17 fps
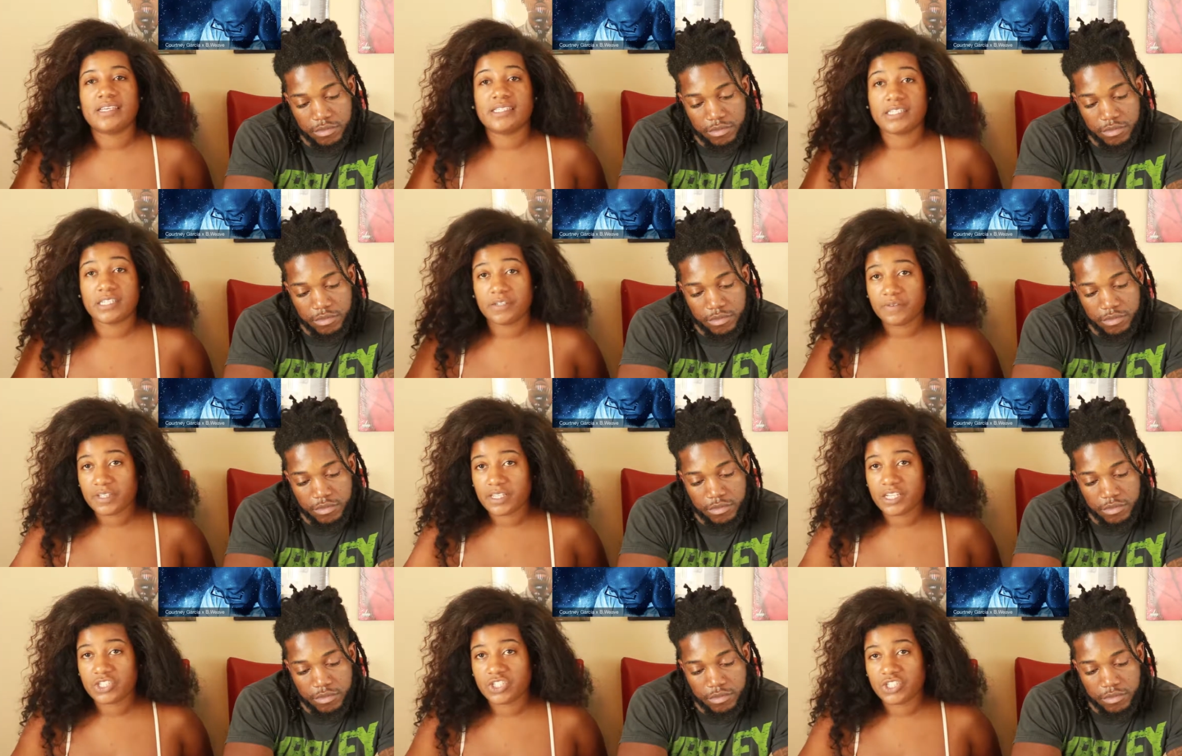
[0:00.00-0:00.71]
Speaker 1: is in a
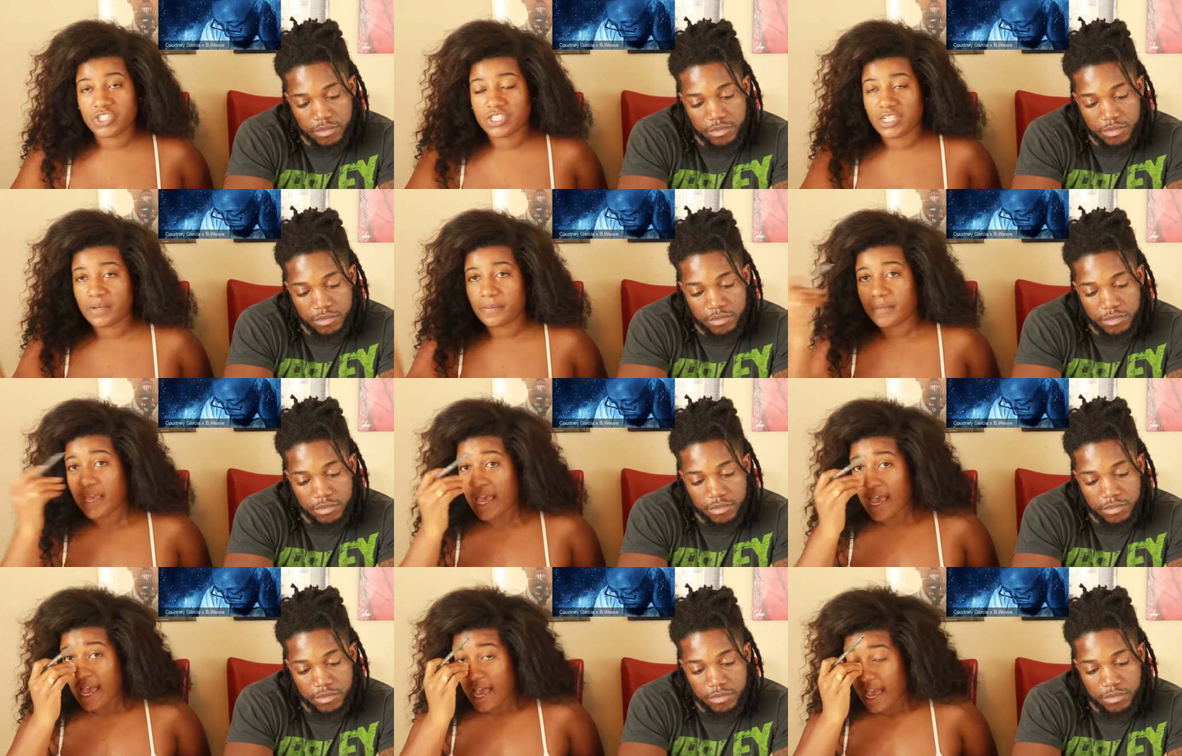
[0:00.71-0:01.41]
relationship,
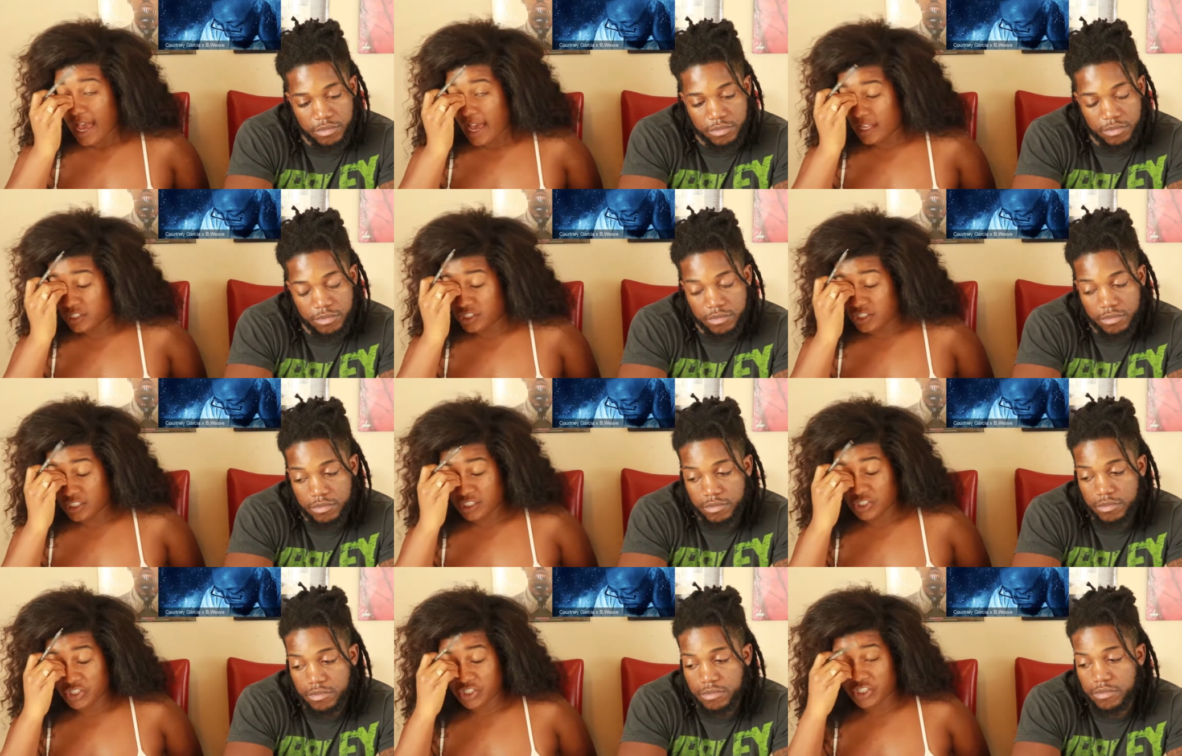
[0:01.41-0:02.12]
and
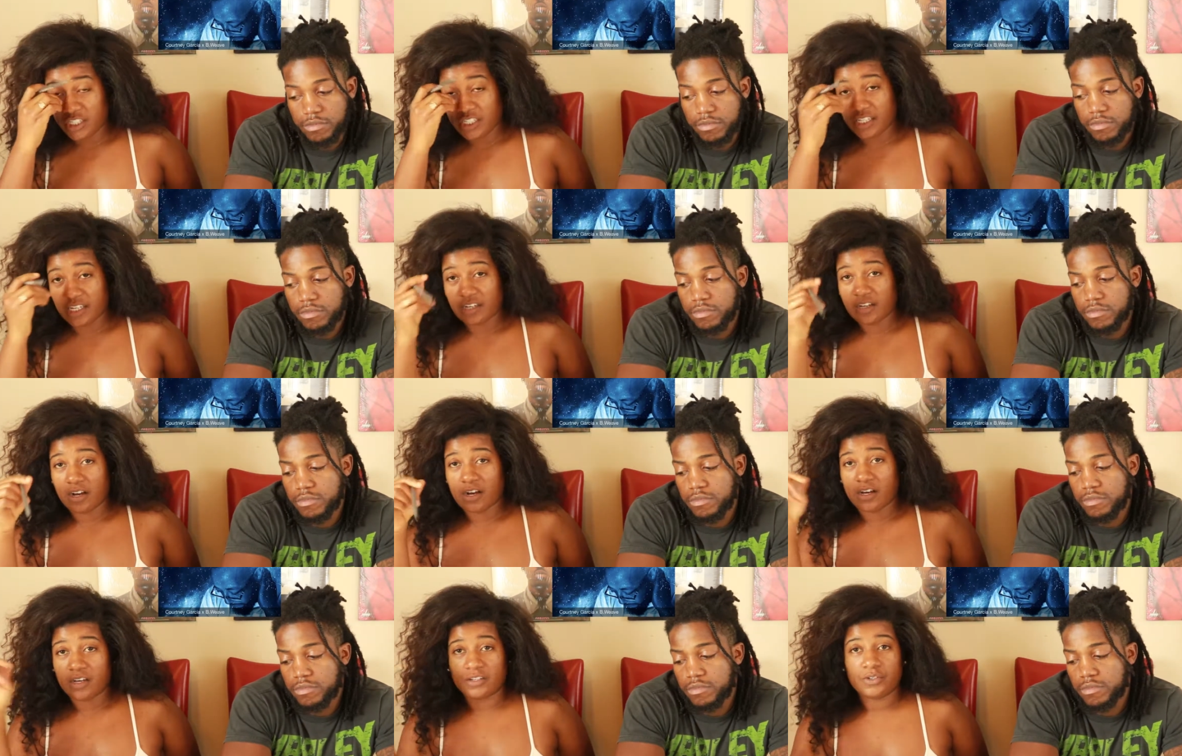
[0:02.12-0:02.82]
she is cheating
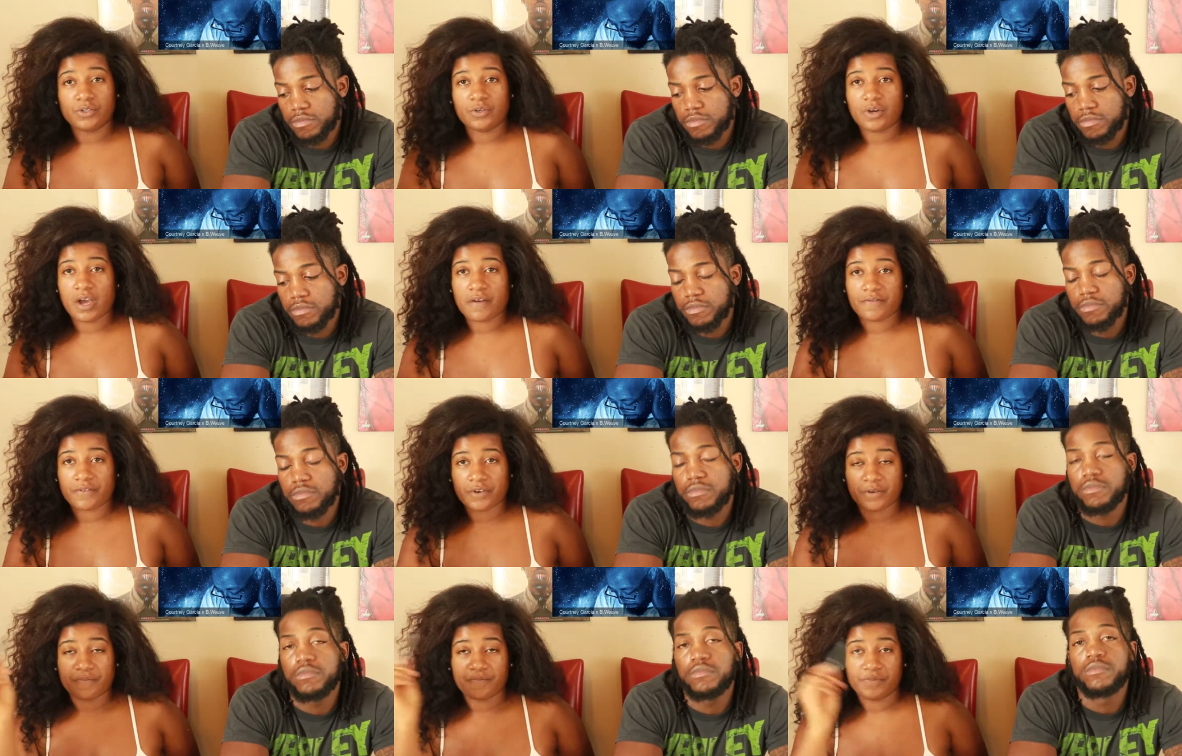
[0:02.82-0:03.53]
on
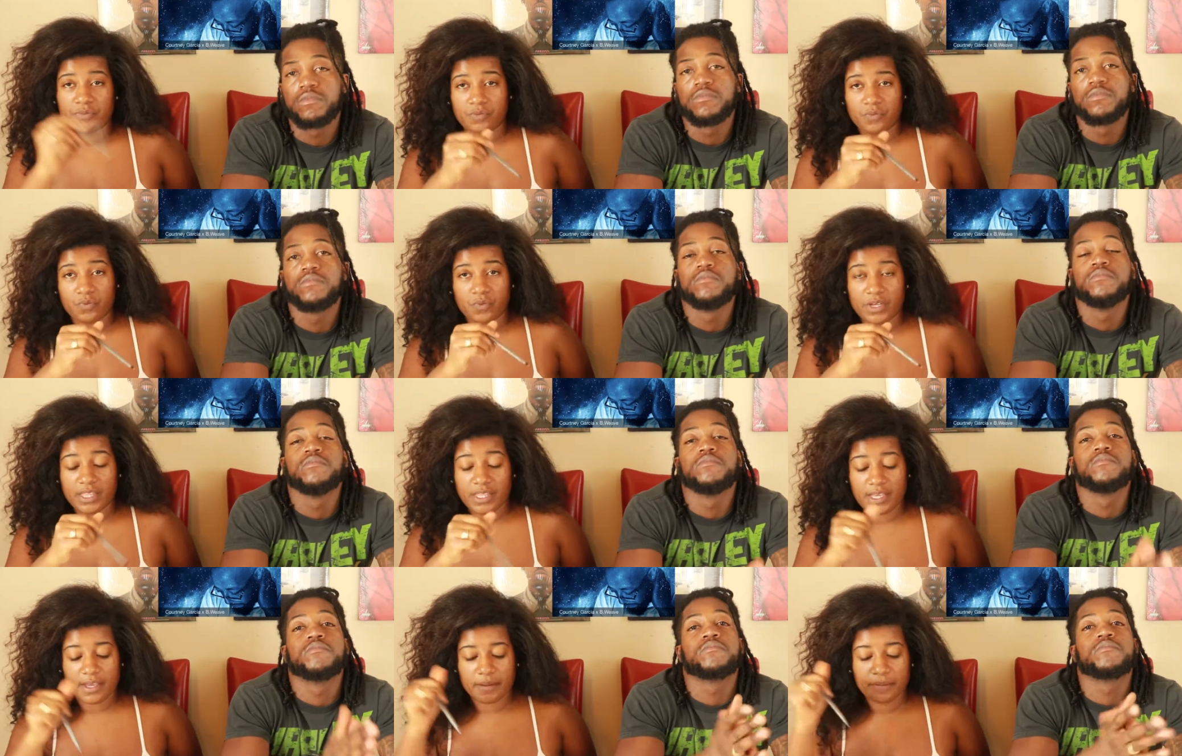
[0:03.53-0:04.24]
whoever
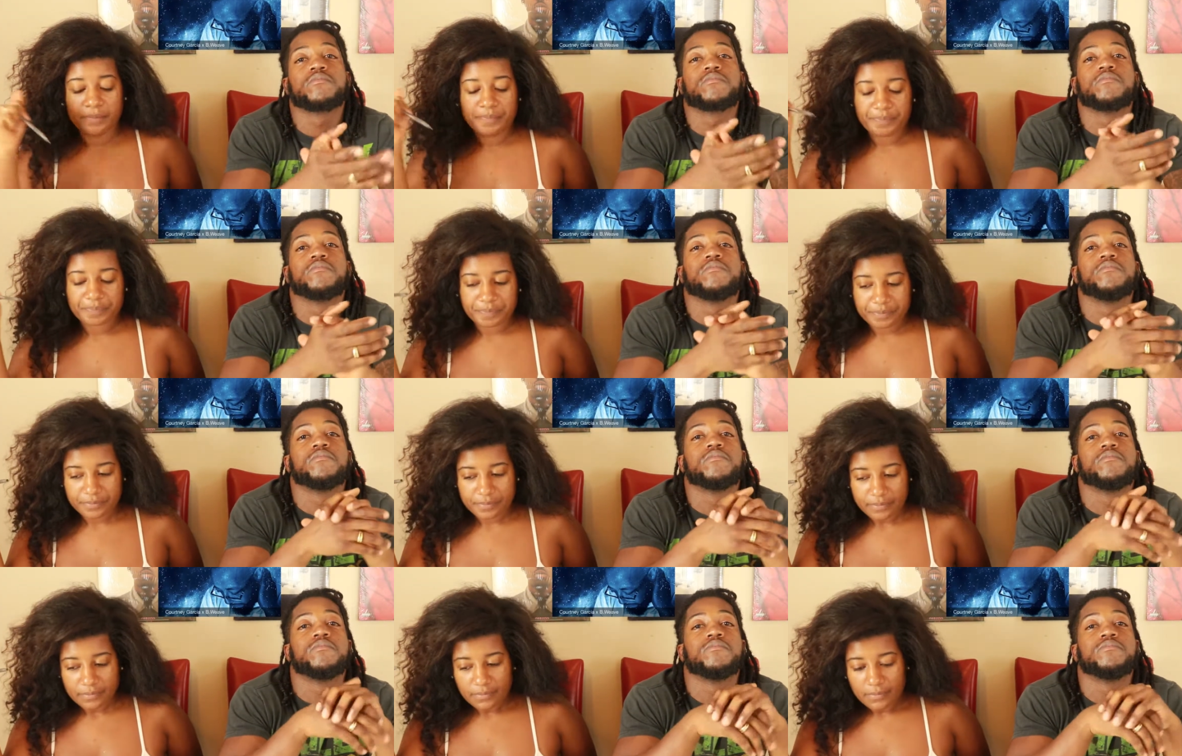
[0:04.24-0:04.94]
with him.
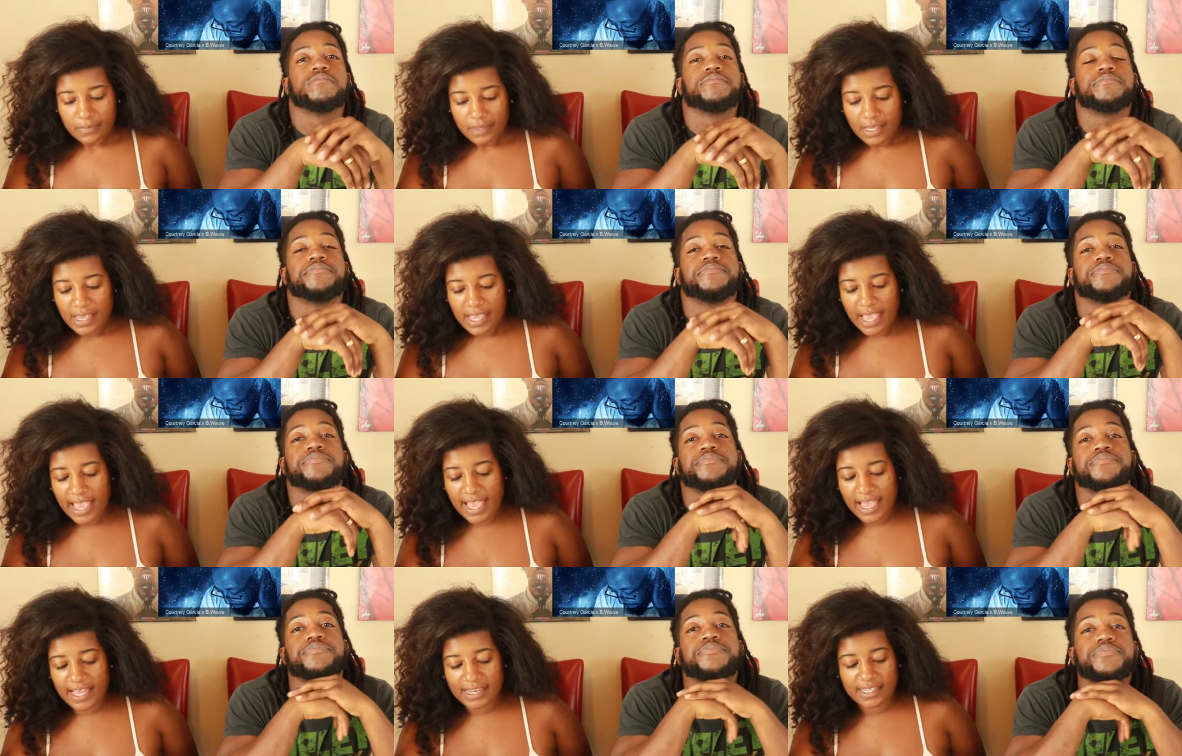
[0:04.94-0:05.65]

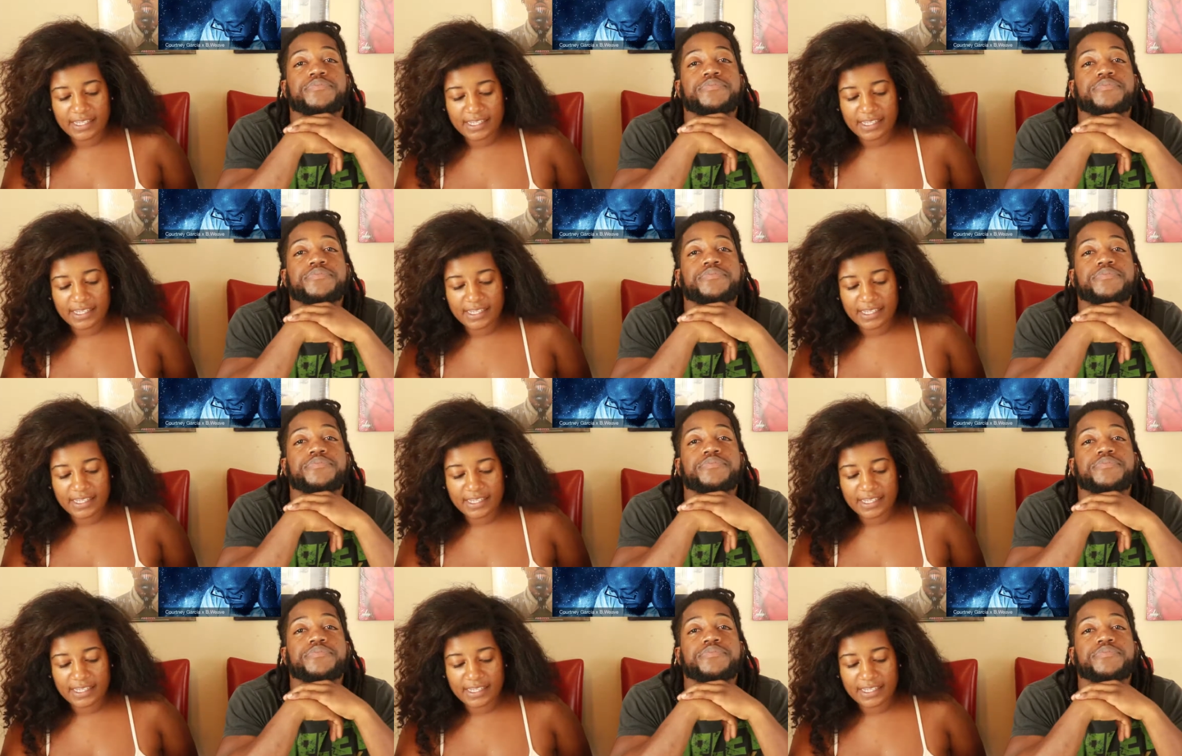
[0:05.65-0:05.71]
And